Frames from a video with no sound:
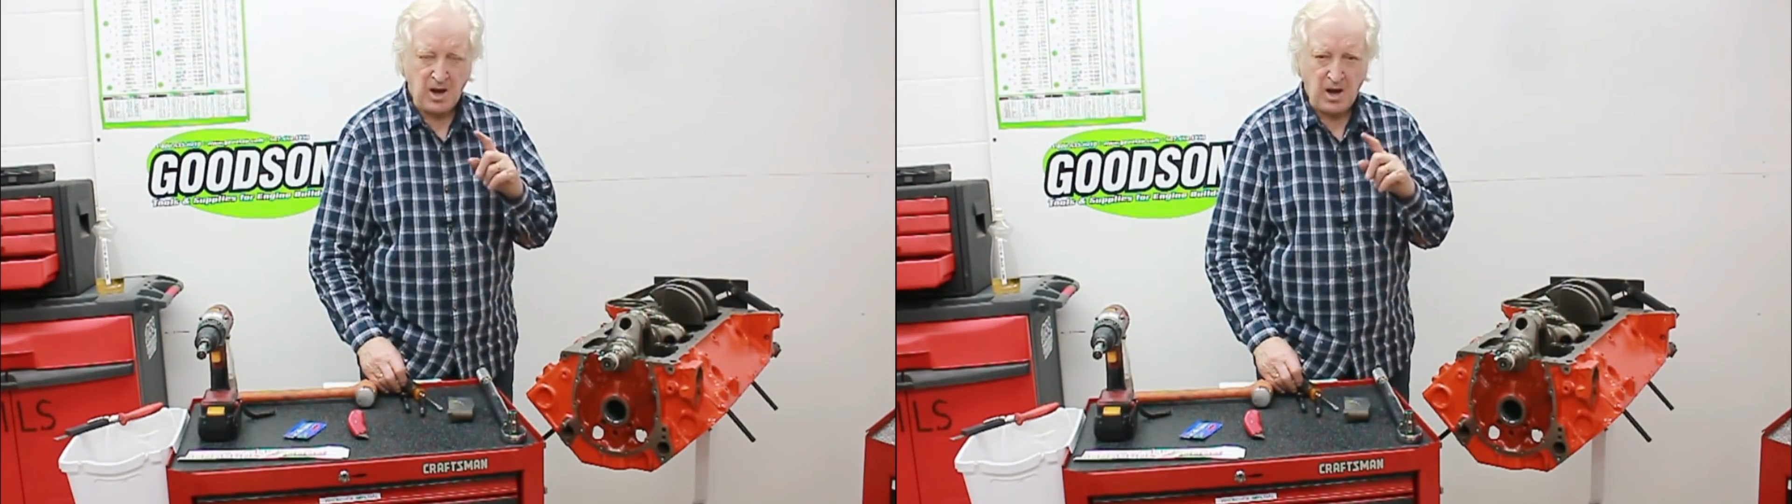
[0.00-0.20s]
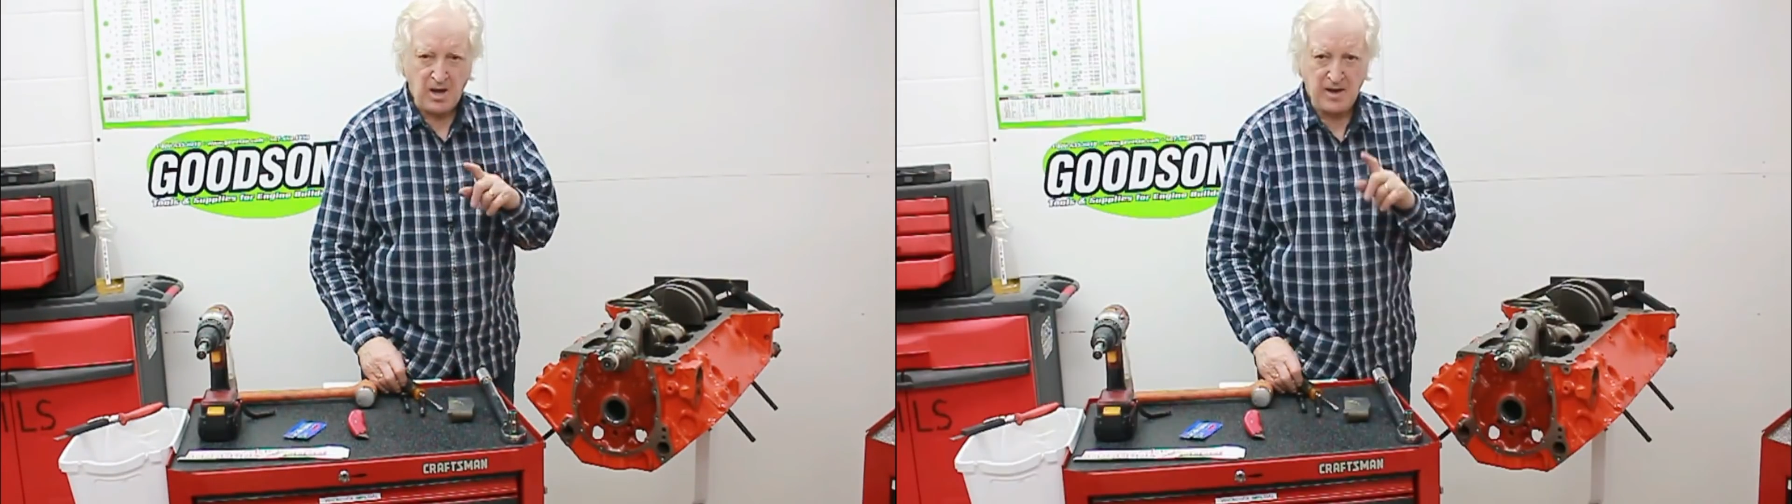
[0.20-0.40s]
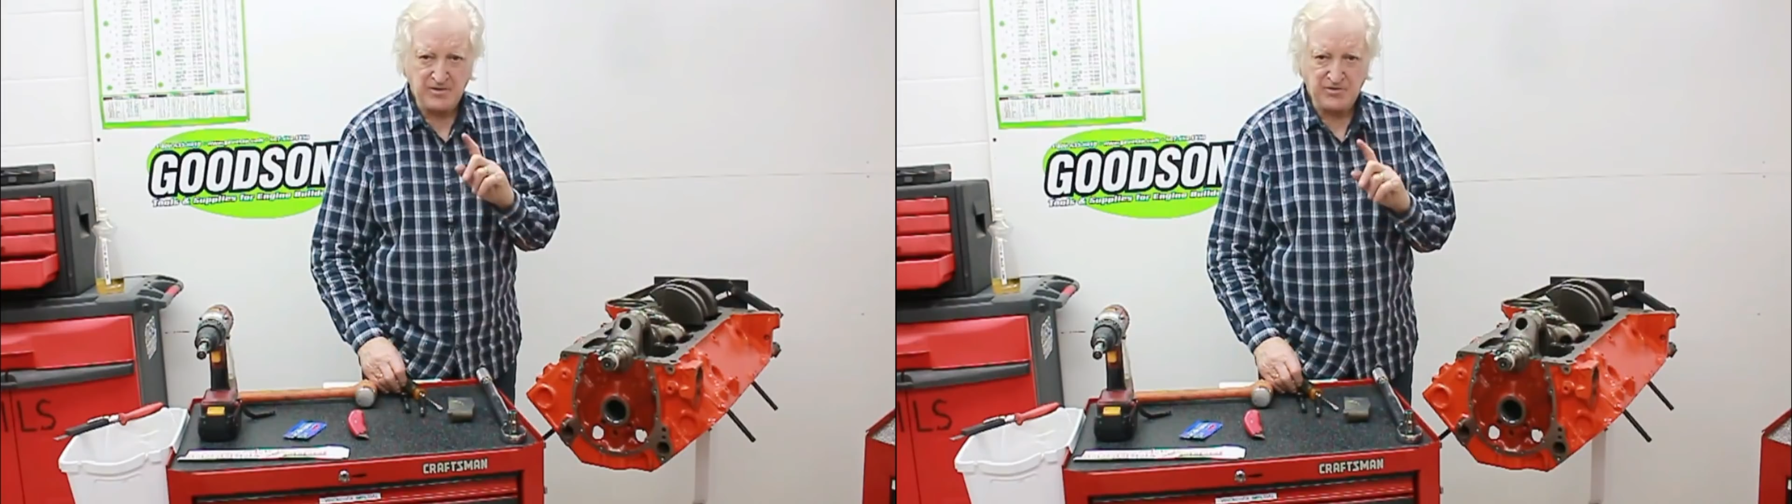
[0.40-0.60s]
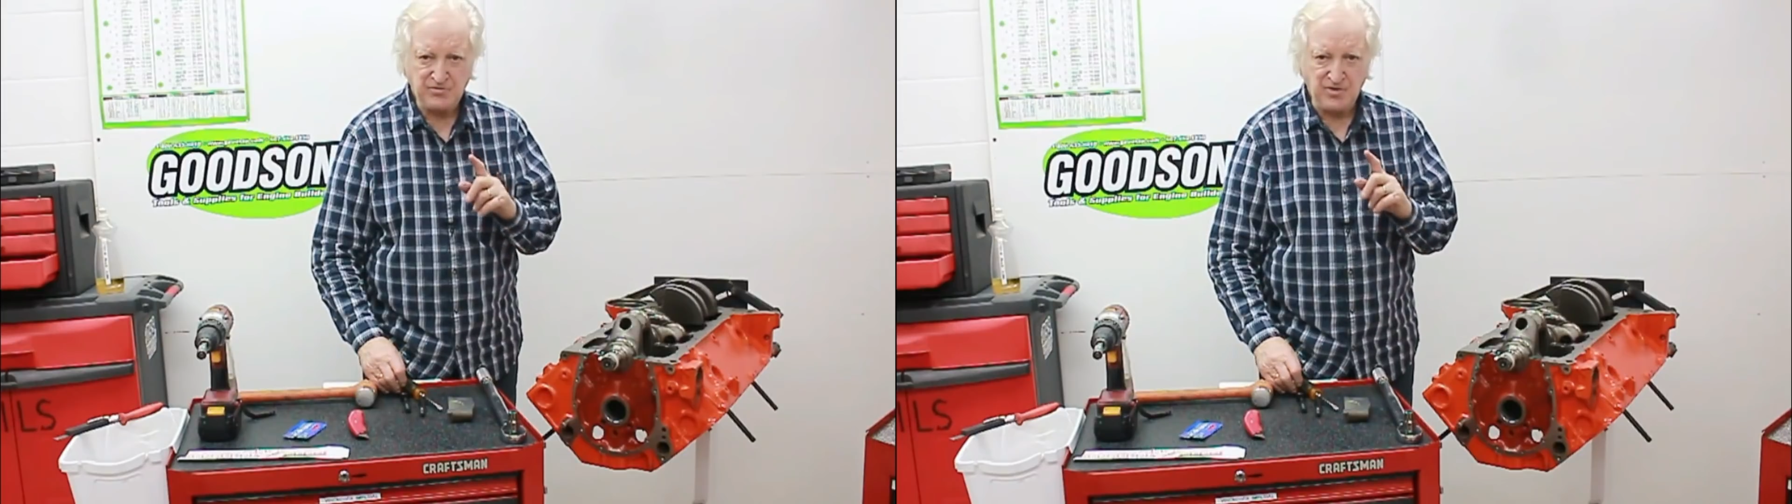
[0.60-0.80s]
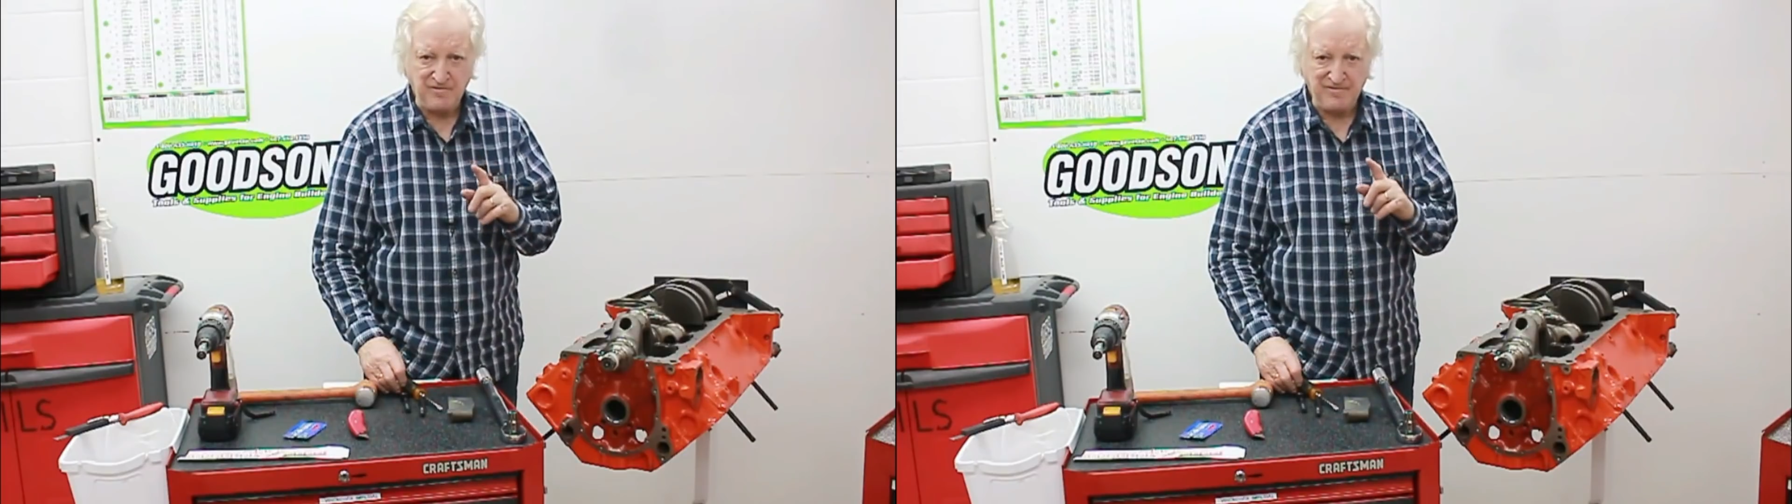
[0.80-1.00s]
I
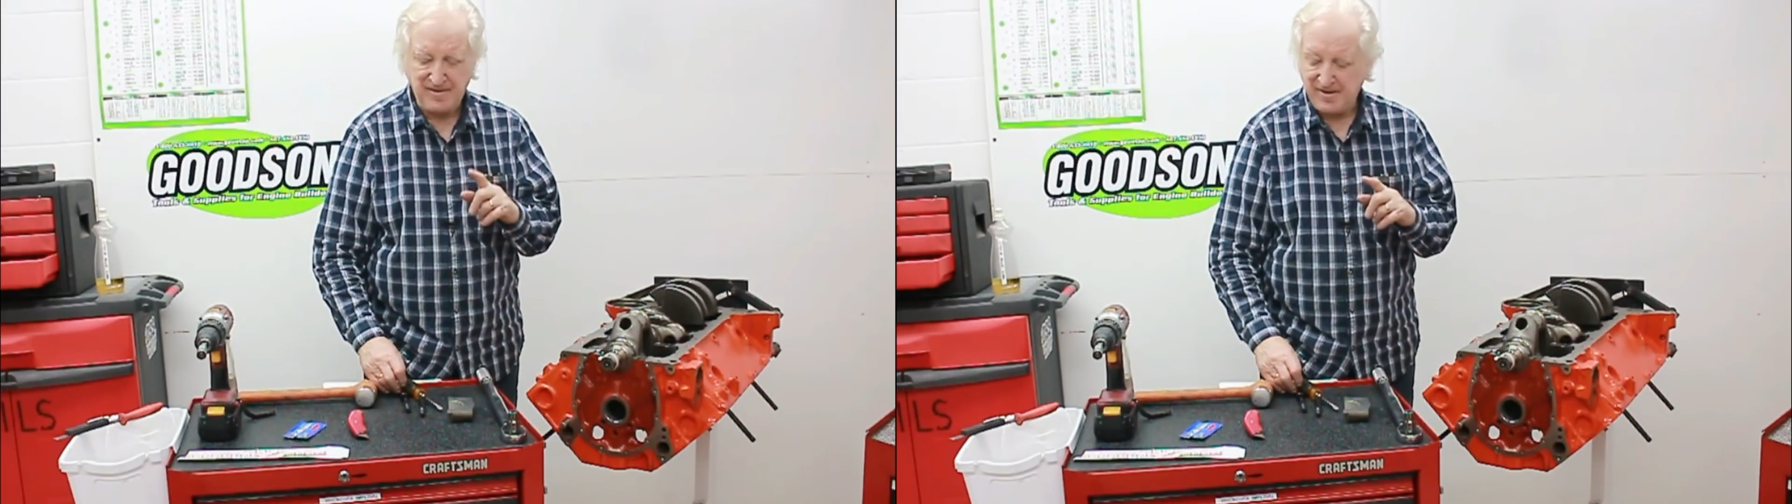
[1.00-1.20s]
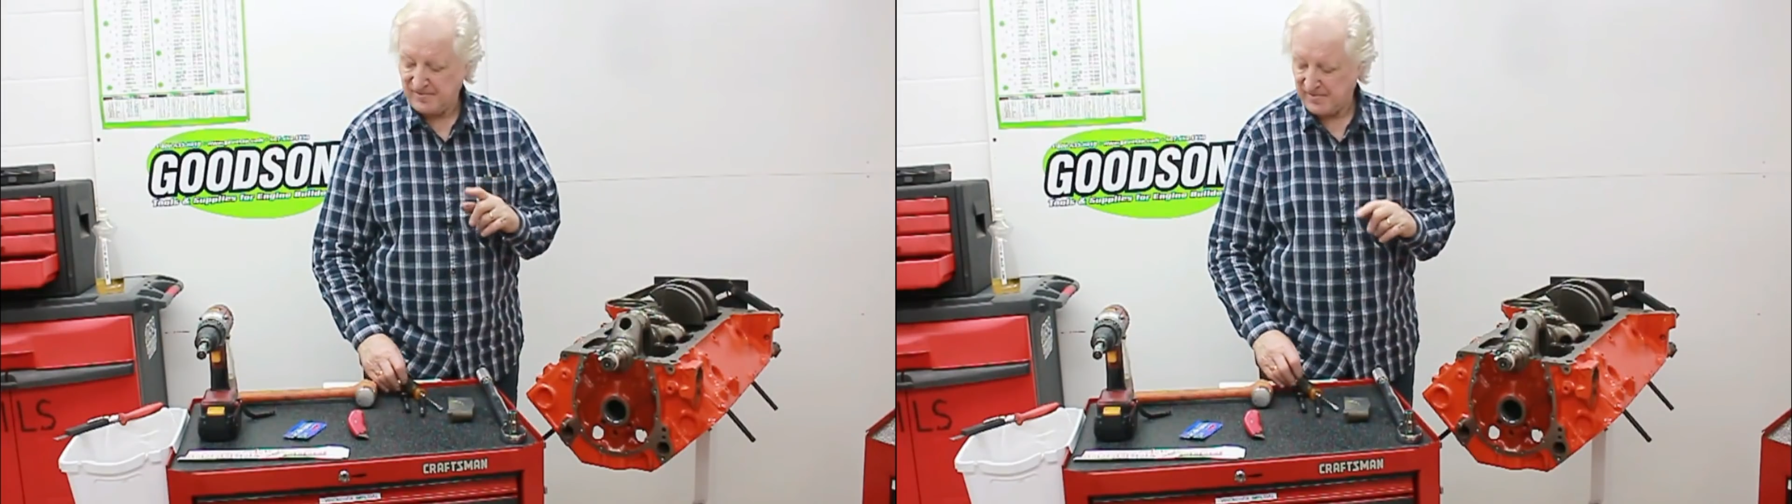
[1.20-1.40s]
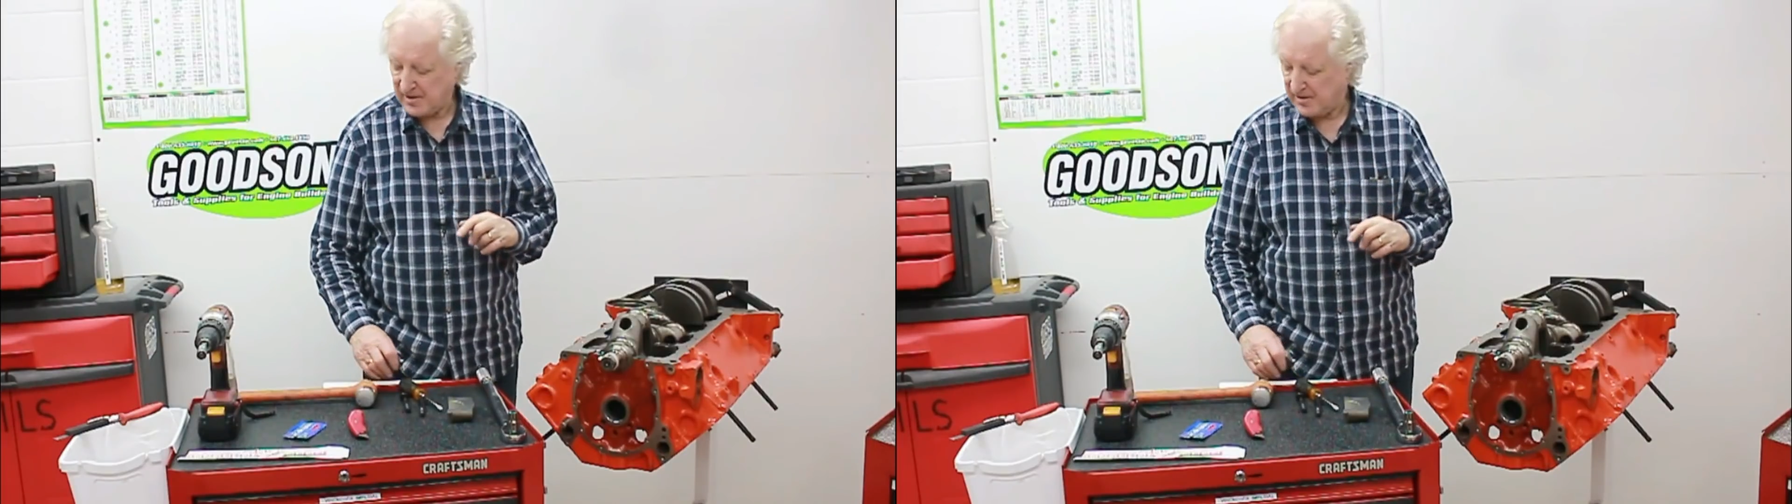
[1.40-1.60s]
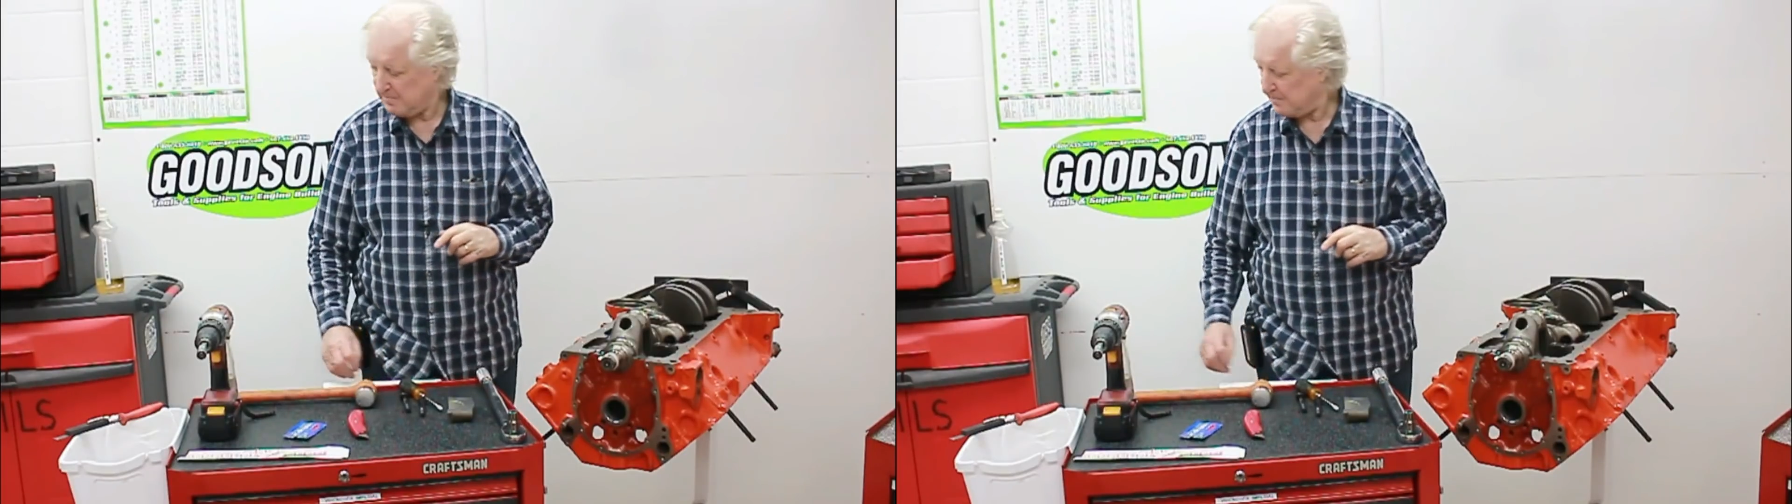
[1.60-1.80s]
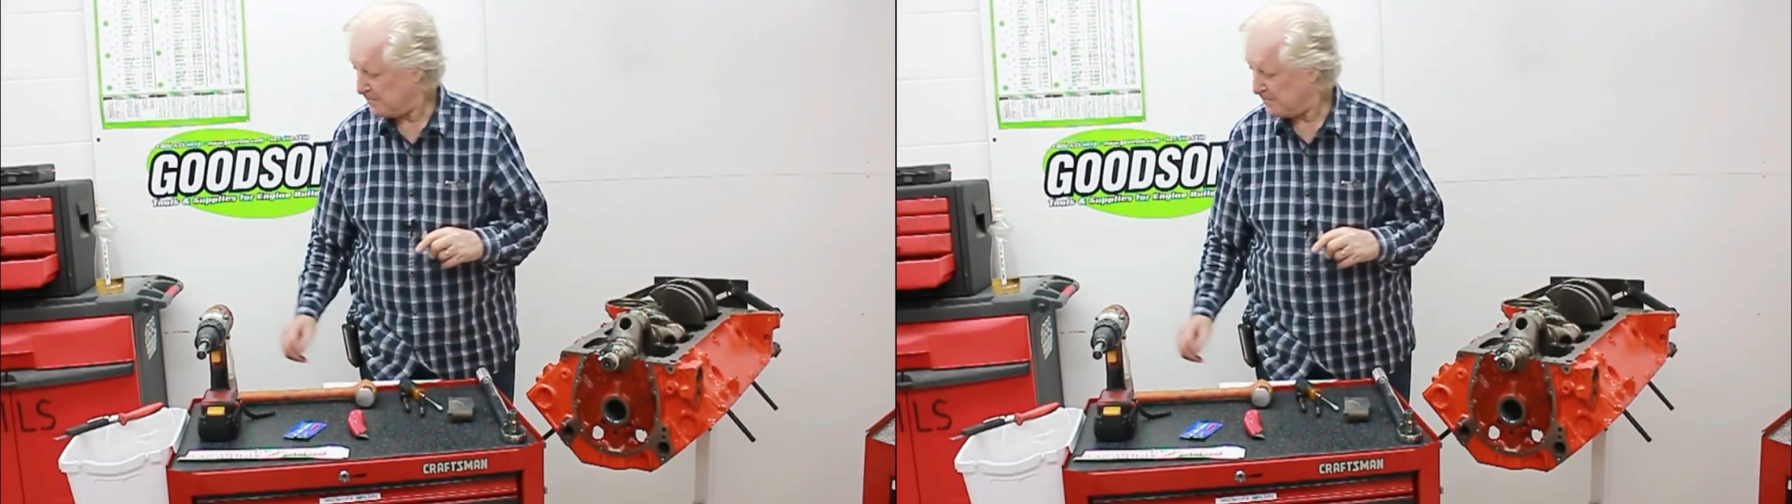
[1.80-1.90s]
do not favor that.